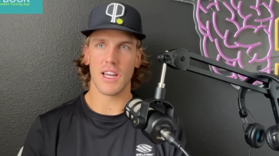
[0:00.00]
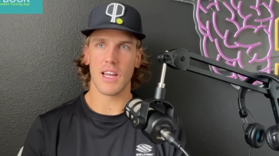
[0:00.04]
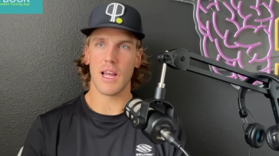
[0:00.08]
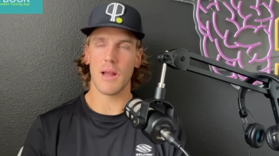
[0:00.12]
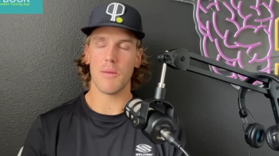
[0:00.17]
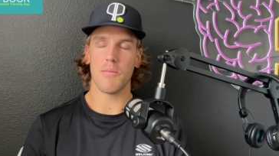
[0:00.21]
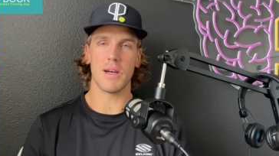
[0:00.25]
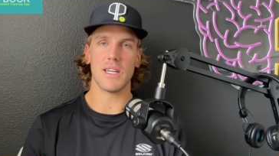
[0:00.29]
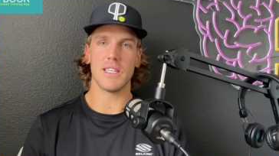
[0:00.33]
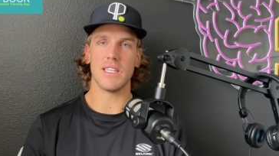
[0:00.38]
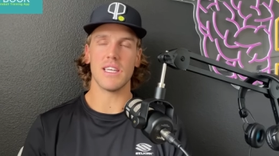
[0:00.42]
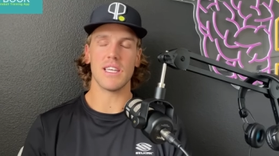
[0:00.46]

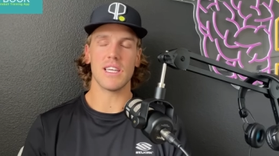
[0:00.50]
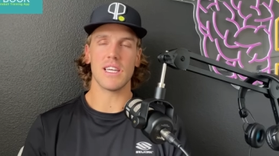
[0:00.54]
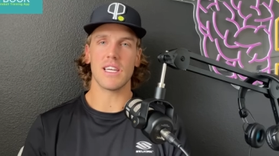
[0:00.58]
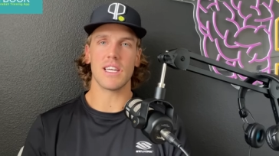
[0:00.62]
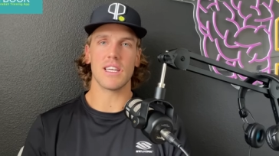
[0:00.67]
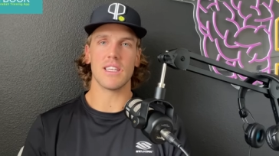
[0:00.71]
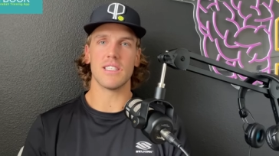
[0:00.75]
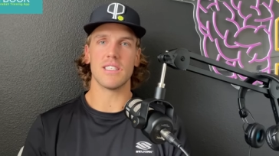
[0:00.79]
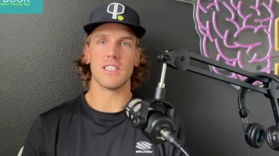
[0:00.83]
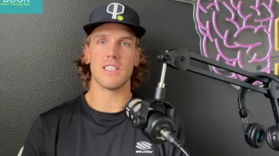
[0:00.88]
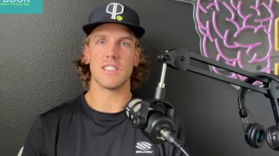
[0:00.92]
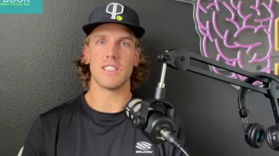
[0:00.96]
And my dinking
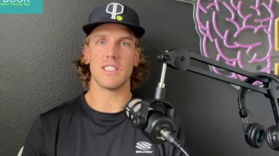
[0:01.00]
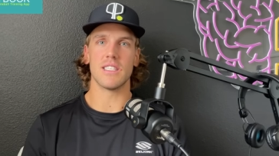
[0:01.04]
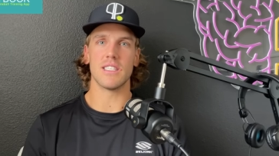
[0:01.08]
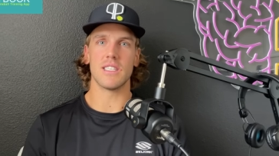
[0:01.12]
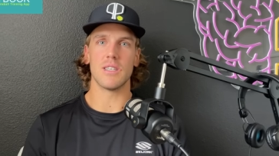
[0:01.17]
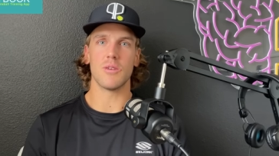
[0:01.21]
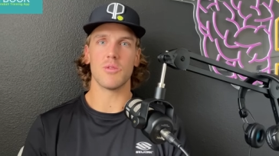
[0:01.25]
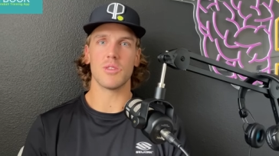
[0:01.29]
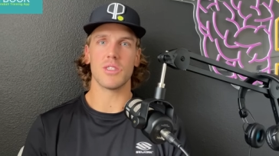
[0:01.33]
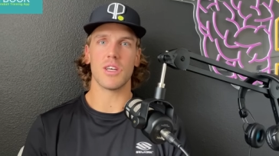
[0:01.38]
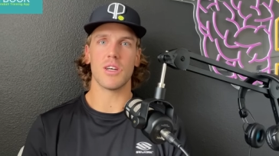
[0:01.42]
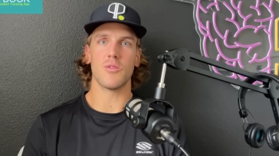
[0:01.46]

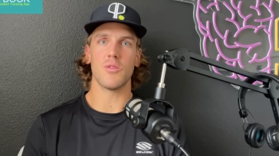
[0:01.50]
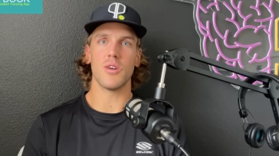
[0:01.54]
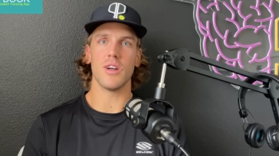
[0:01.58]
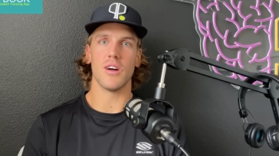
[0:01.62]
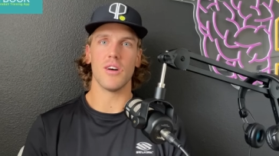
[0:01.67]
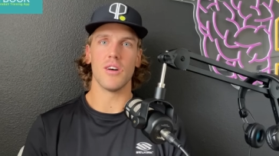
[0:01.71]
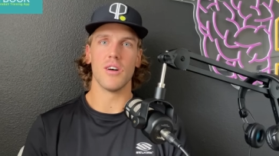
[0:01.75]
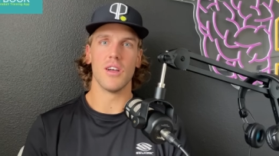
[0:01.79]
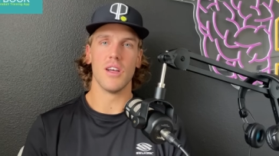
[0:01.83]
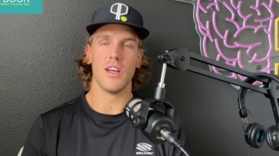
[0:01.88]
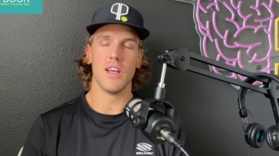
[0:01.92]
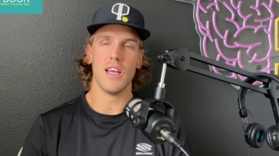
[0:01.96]
consistency was unreal.